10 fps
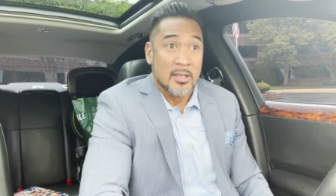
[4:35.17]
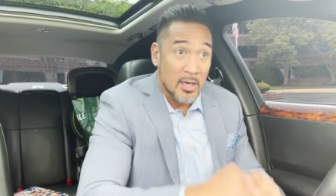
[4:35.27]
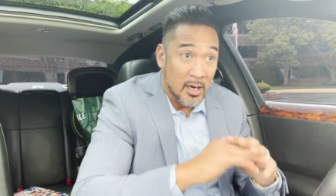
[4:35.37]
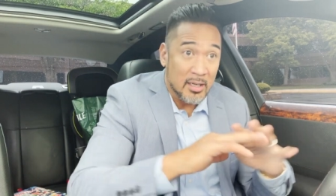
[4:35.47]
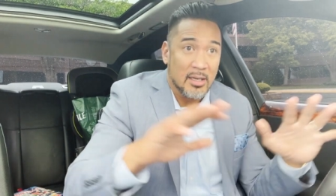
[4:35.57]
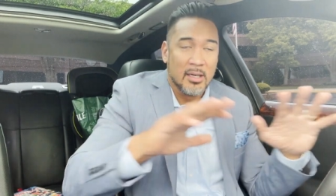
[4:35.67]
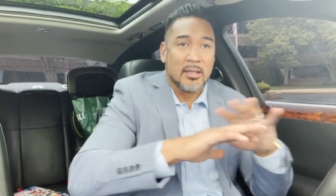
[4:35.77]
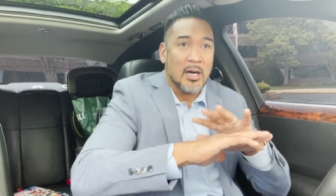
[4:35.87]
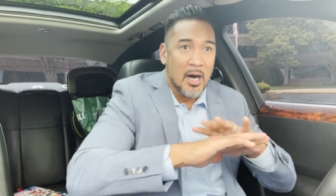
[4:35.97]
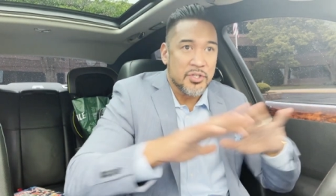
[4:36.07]
con uh,
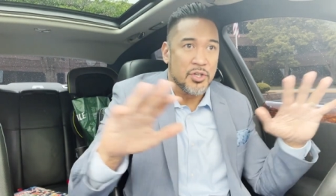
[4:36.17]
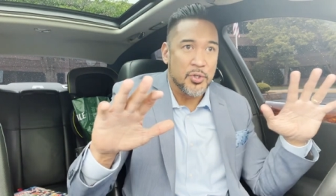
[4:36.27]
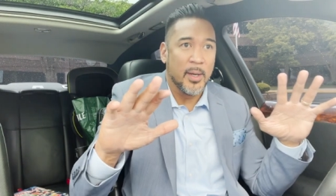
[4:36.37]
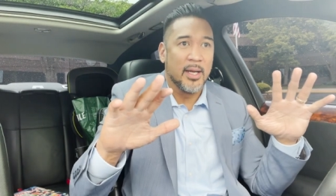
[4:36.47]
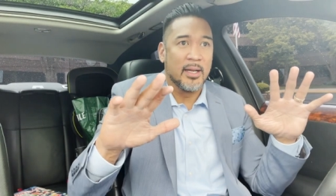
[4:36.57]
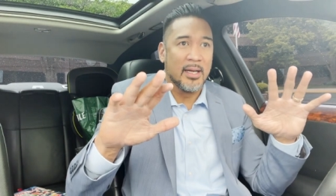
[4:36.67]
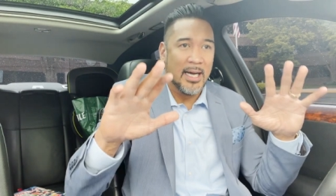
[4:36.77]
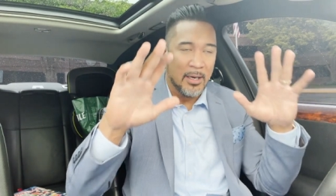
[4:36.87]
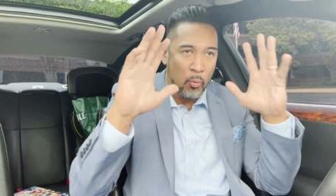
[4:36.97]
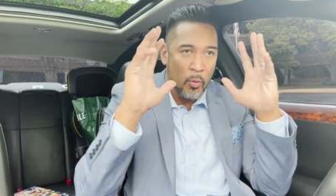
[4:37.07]
concentrating
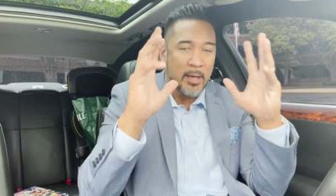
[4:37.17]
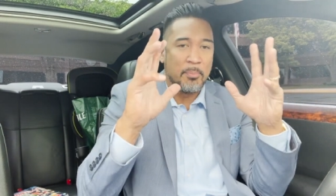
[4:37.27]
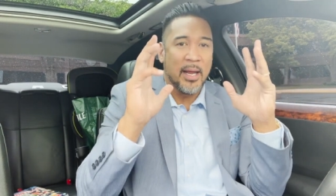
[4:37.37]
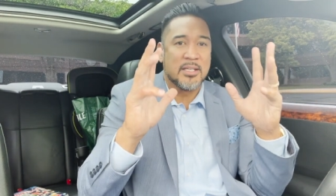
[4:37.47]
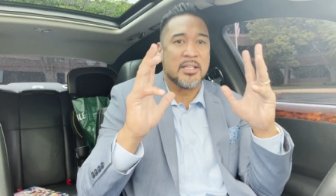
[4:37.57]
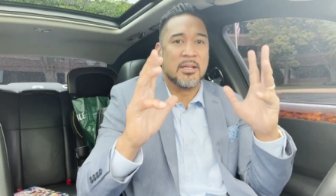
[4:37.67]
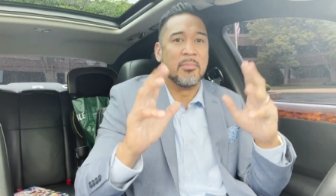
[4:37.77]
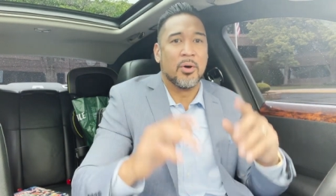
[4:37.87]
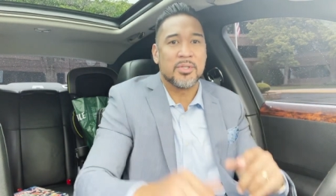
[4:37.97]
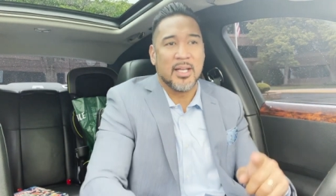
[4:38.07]
on what pays us the
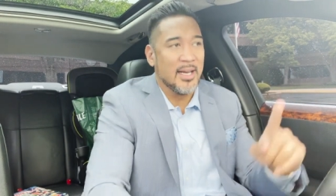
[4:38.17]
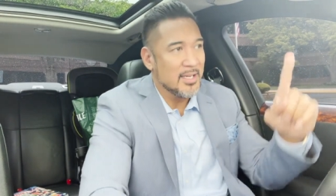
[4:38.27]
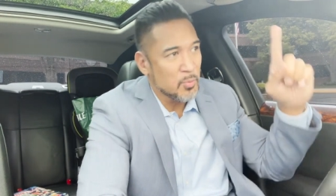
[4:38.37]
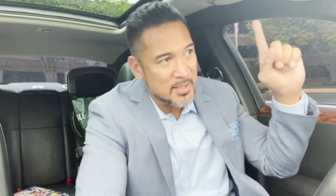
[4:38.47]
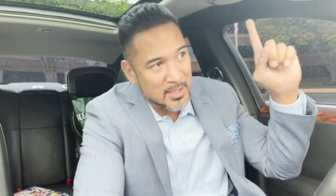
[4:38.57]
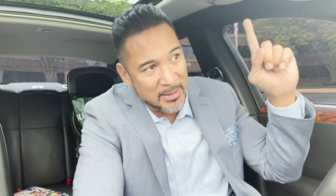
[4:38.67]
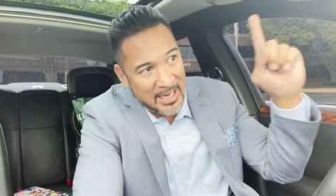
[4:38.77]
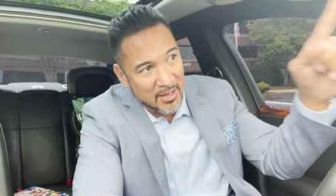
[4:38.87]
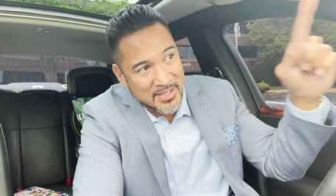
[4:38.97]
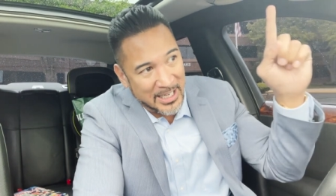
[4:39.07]
most. It isn't what somebody
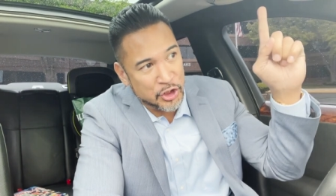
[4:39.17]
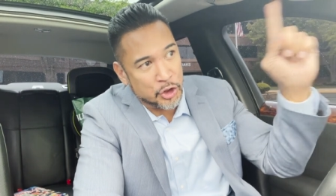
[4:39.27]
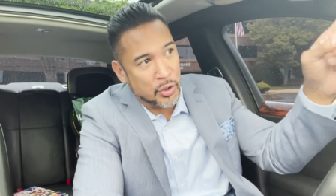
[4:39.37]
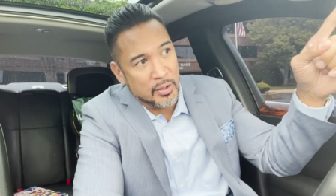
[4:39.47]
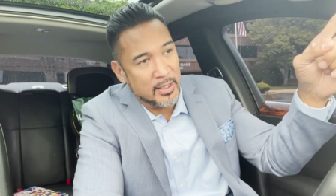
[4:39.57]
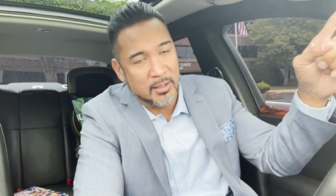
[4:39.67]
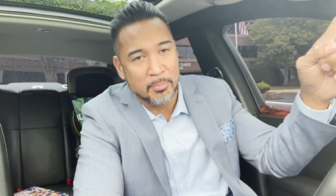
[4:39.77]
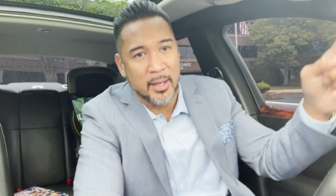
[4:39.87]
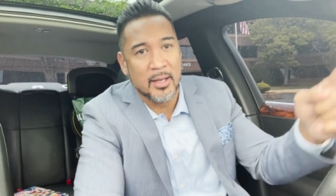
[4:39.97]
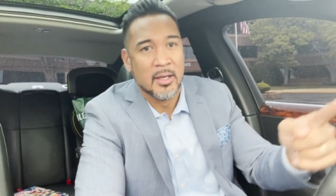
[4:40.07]
else externally can
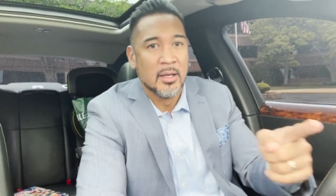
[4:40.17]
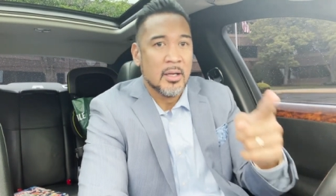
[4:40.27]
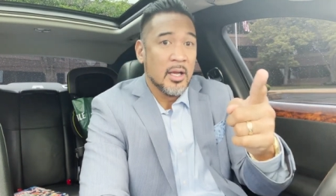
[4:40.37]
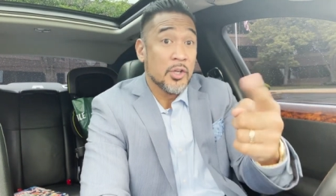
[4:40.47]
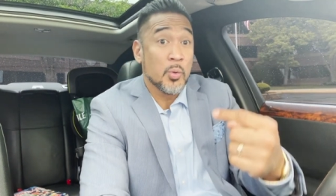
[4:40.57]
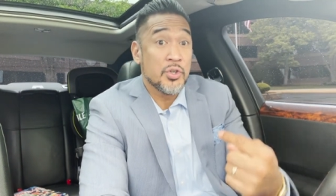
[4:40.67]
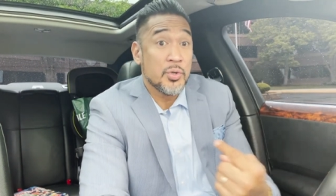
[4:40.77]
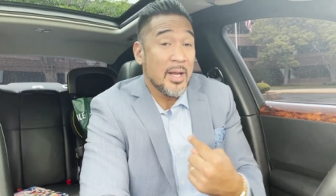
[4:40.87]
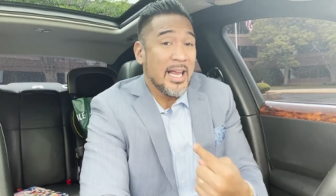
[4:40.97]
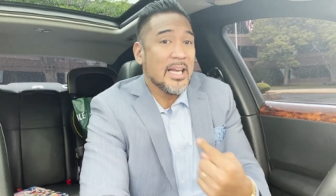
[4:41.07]
pay. Is what
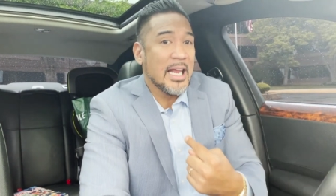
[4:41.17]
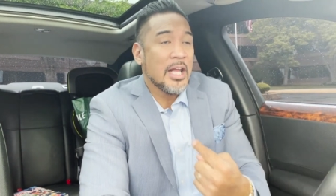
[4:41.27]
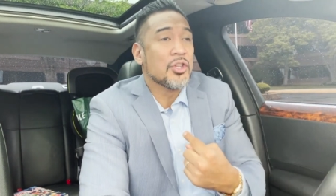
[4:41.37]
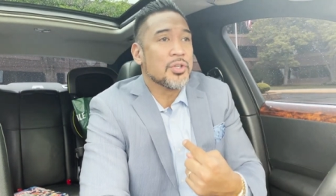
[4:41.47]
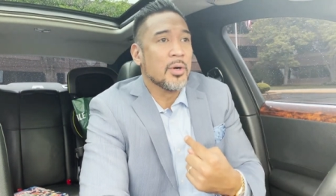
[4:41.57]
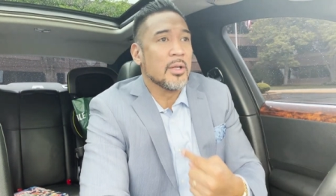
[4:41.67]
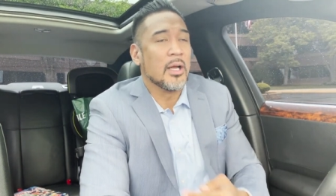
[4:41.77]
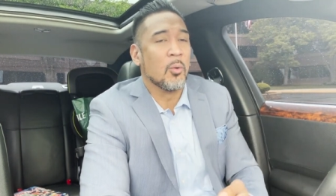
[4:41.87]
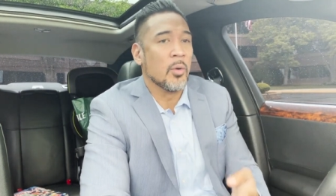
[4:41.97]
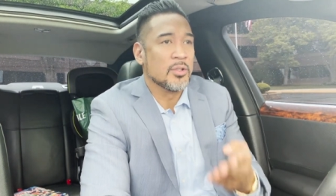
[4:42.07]
you in, internally
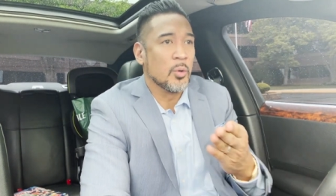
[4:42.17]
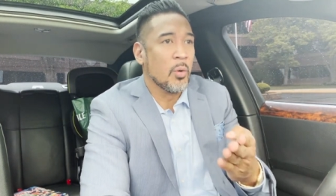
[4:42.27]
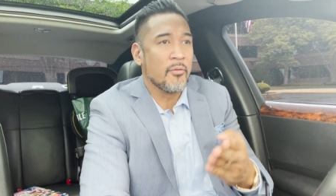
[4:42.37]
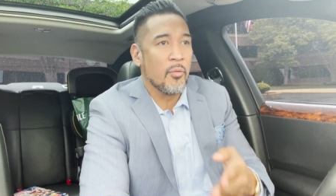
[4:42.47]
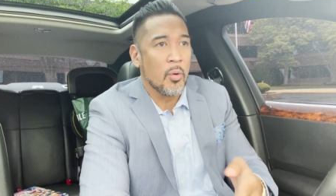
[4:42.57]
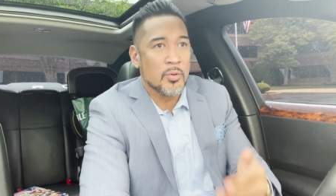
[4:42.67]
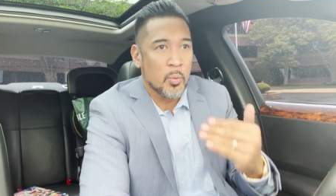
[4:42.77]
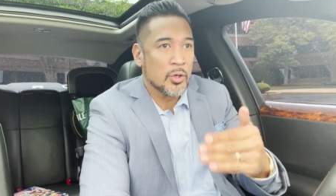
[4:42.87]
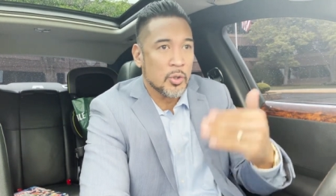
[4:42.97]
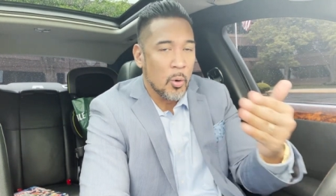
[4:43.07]
are willing to work for, to
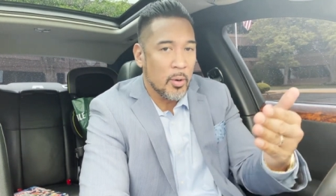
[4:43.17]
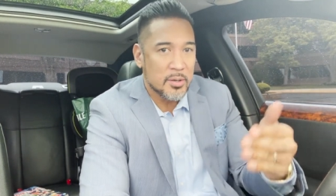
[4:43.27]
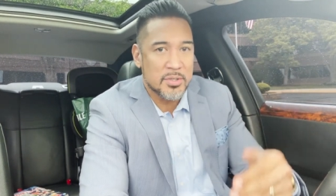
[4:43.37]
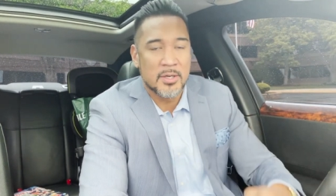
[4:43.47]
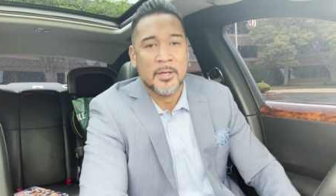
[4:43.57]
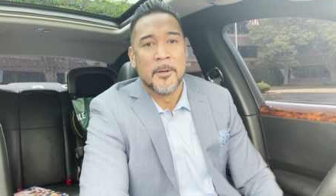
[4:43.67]
work towards,